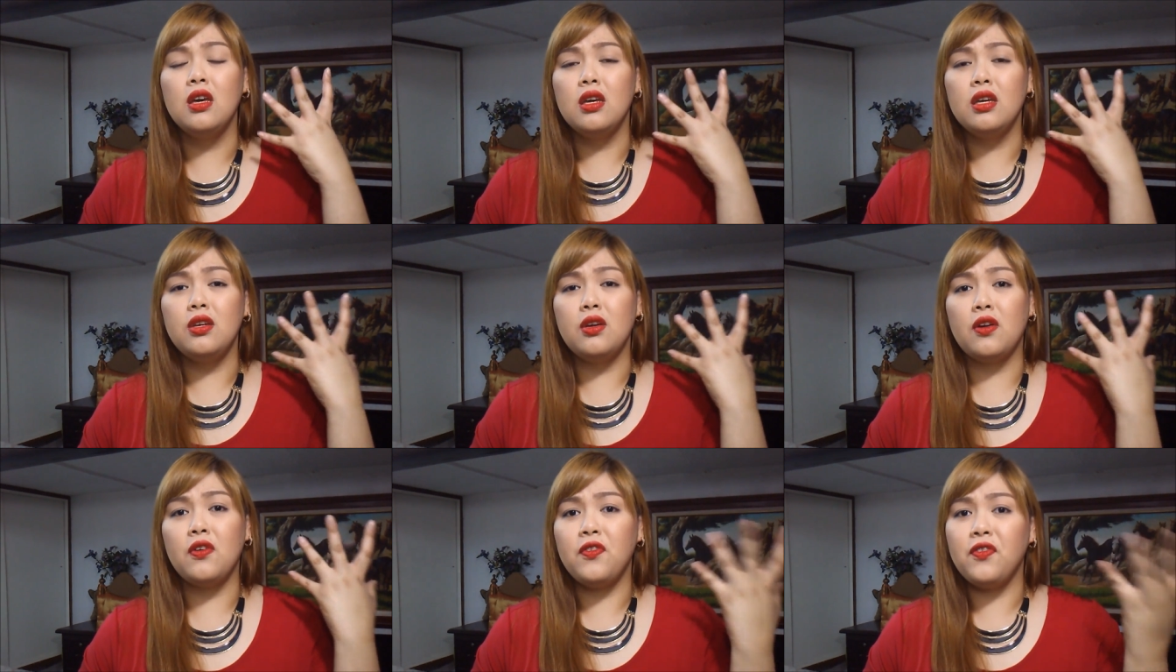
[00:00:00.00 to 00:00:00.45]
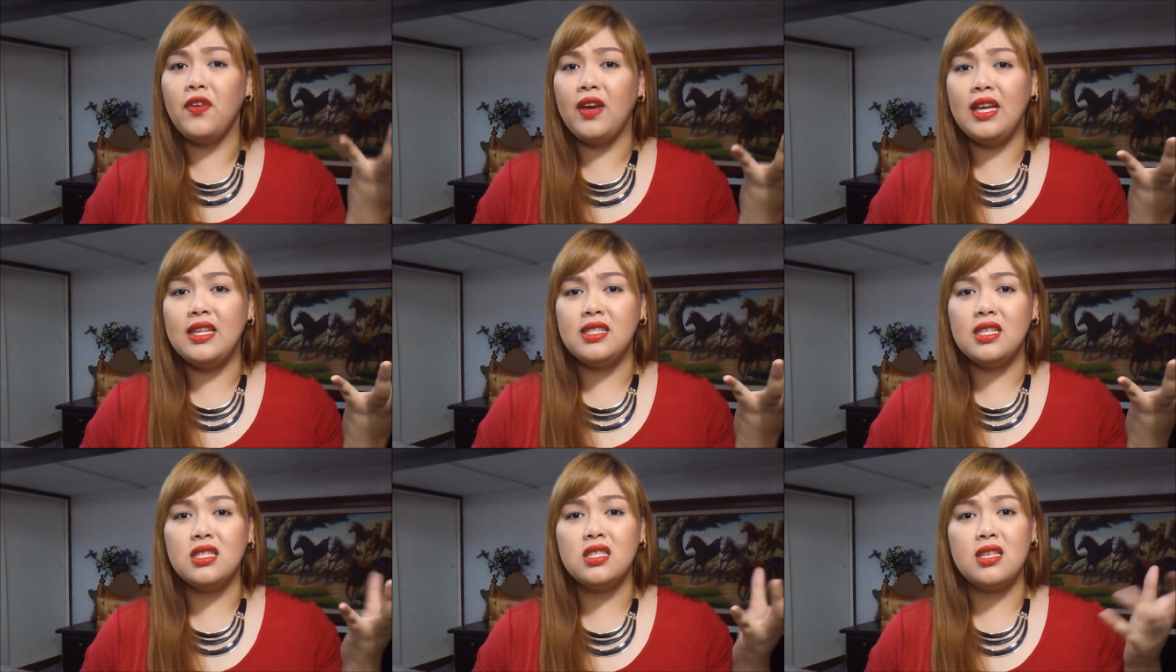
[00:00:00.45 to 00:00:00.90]
your
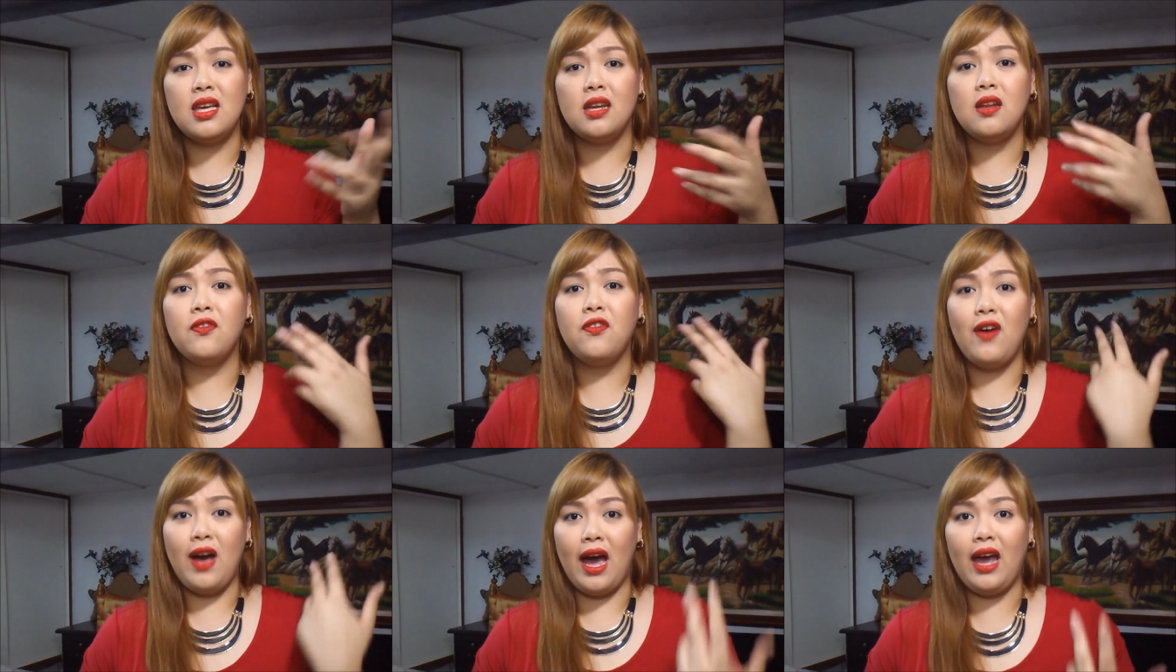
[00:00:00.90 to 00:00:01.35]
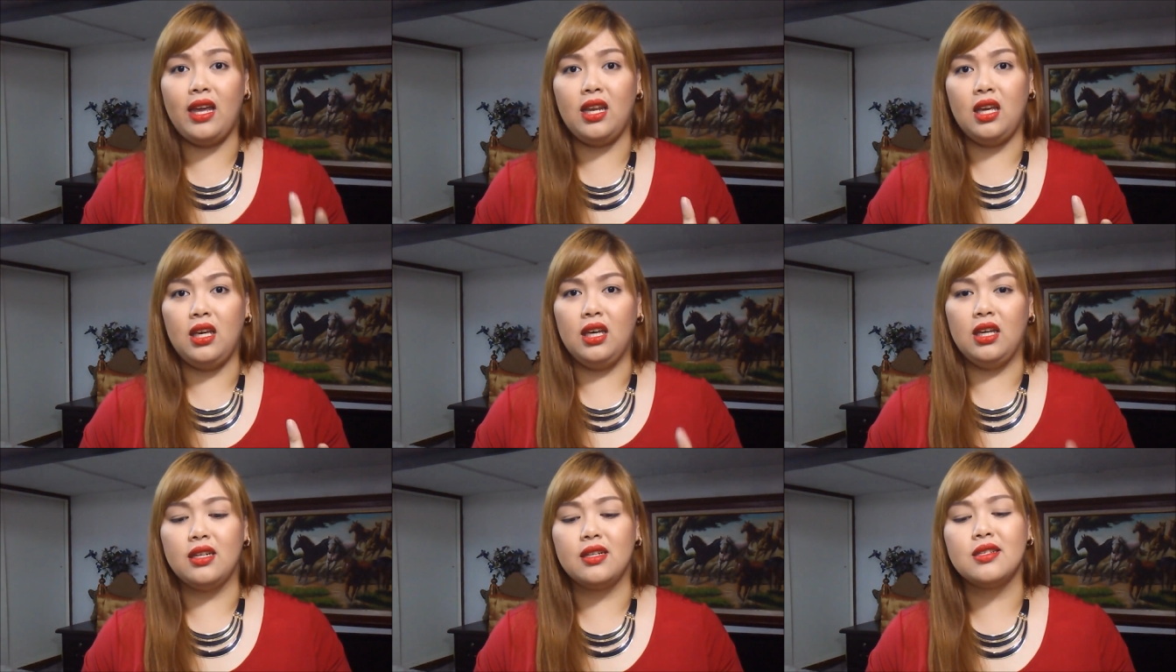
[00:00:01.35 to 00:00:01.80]
face instead of
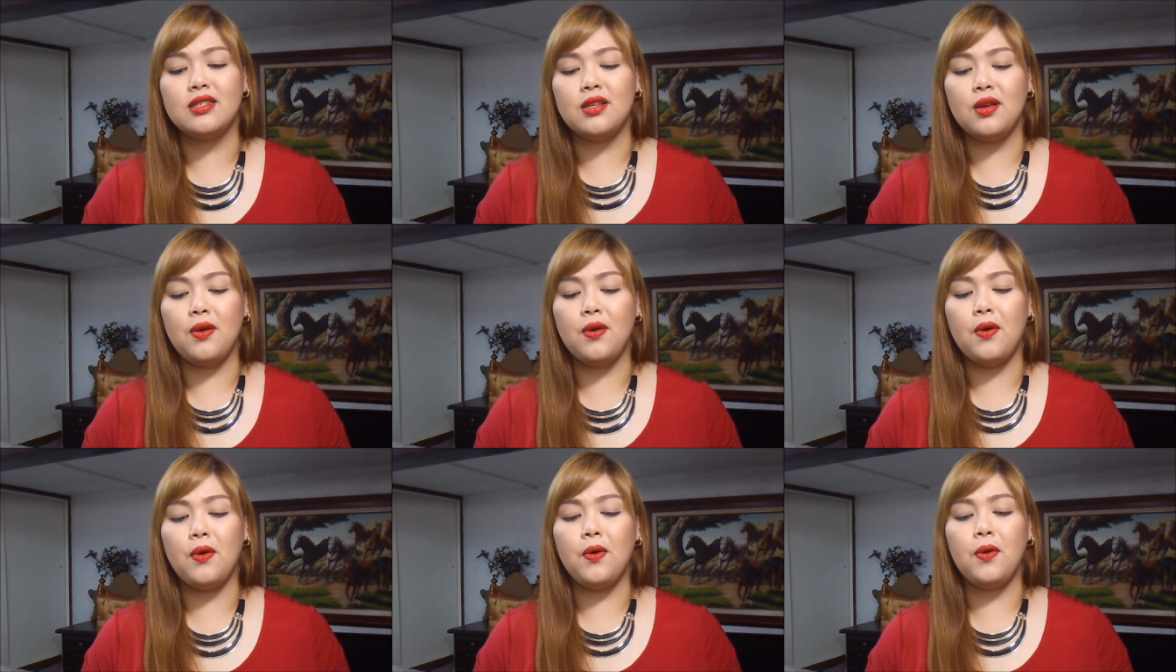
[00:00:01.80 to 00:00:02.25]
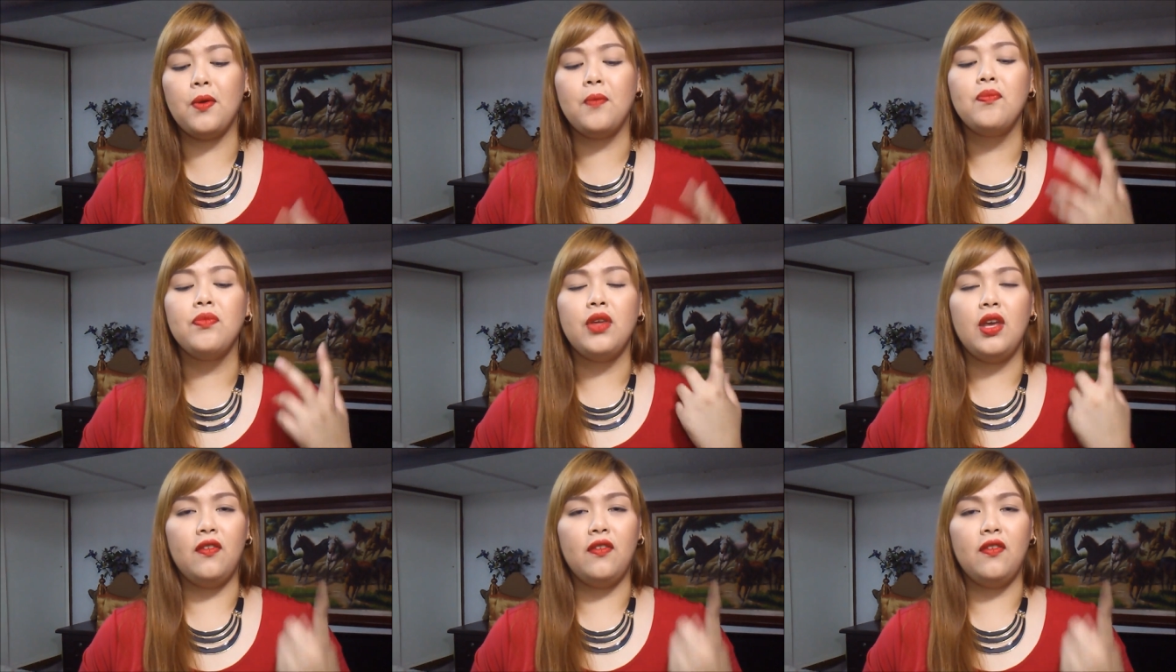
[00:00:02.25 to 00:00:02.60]
hiding it so